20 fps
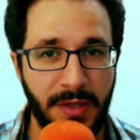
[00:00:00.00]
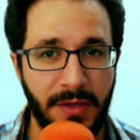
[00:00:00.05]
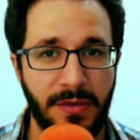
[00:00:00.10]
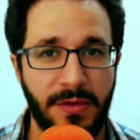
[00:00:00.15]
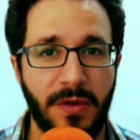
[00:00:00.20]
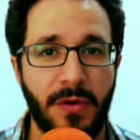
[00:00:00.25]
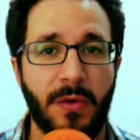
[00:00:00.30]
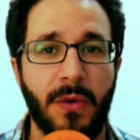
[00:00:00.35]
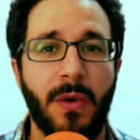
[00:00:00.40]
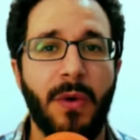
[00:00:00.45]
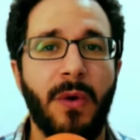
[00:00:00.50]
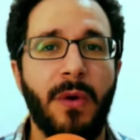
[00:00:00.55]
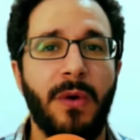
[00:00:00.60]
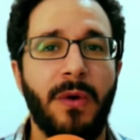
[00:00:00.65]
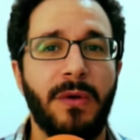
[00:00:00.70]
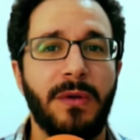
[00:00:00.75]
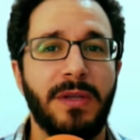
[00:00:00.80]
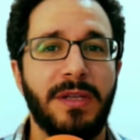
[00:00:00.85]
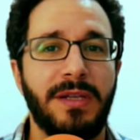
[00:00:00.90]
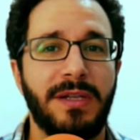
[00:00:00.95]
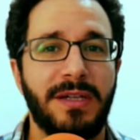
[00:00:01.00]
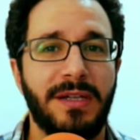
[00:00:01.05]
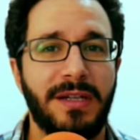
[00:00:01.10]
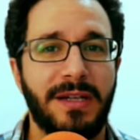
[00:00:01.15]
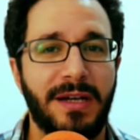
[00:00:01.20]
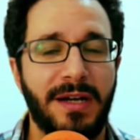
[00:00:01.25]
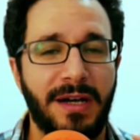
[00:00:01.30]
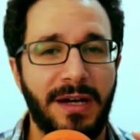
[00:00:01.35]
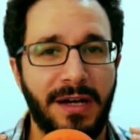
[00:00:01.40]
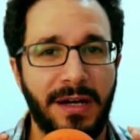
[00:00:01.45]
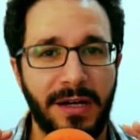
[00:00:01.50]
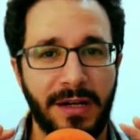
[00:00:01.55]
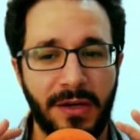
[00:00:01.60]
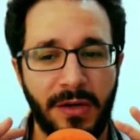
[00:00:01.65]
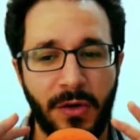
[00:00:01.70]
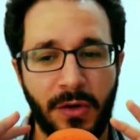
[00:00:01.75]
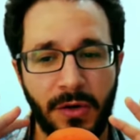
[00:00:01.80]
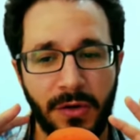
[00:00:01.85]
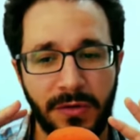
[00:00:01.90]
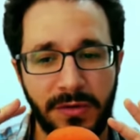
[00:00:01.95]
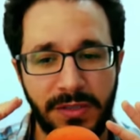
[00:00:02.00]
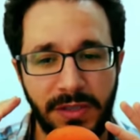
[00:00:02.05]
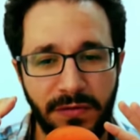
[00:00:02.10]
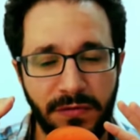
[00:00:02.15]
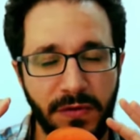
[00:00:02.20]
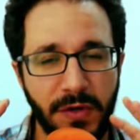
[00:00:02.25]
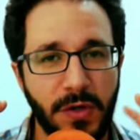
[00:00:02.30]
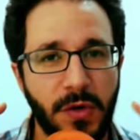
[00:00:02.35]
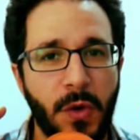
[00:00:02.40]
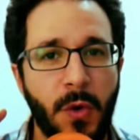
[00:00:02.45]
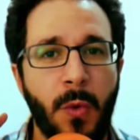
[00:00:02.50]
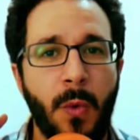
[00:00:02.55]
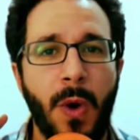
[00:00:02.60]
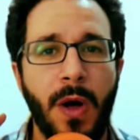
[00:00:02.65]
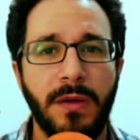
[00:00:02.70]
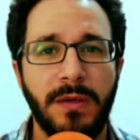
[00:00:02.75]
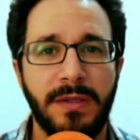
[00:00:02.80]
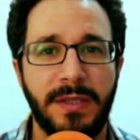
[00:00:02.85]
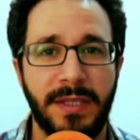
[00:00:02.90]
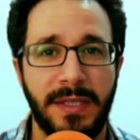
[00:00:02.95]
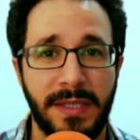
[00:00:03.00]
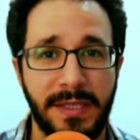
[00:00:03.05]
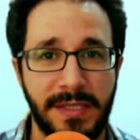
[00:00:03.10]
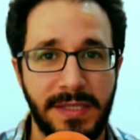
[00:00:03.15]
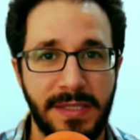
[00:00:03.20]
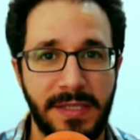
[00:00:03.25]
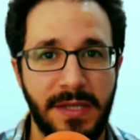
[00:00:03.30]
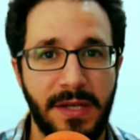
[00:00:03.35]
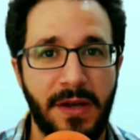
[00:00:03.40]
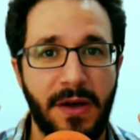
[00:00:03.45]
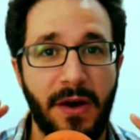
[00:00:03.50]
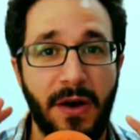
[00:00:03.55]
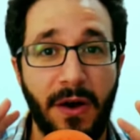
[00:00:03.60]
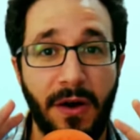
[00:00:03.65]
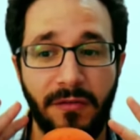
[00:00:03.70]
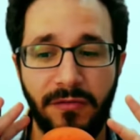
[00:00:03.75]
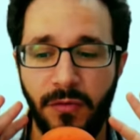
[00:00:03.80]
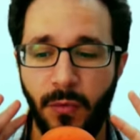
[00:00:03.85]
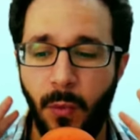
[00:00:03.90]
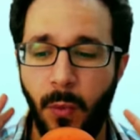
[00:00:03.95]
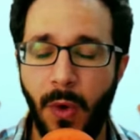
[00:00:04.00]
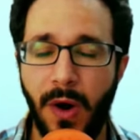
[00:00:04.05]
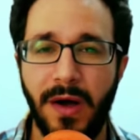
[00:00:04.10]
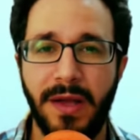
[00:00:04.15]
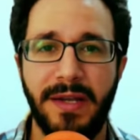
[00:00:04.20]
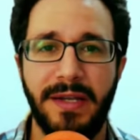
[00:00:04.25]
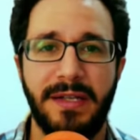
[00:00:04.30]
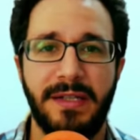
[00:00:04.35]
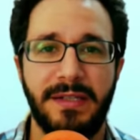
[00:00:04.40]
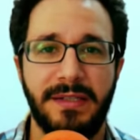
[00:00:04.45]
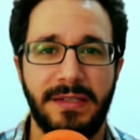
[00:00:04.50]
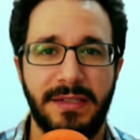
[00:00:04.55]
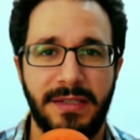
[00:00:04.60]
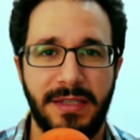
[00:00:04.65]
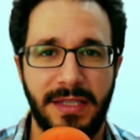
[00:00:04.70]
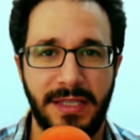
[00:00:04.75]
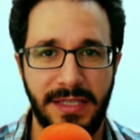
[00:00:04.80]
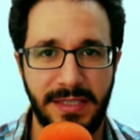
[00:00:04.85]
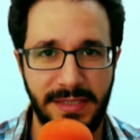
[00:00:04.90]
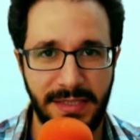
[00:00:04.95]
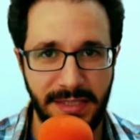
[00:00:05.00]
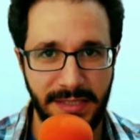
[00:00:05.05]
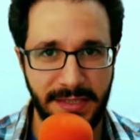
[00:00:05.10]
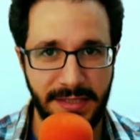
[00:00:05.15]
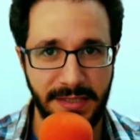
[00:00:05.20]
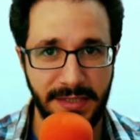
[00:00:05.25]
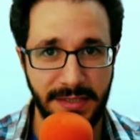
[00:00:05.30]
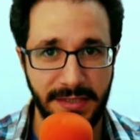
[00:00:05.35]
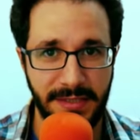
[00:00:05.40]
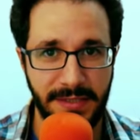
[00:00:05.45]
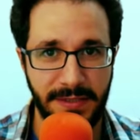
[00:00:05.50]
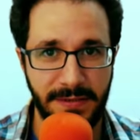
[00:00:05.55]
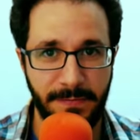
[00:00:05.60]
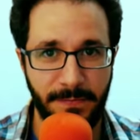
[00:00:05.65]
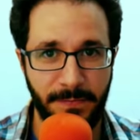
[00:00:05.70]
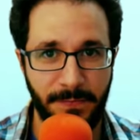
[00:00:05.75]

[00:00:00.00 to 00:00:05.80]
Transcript: They're all uh, different qualities of one existence.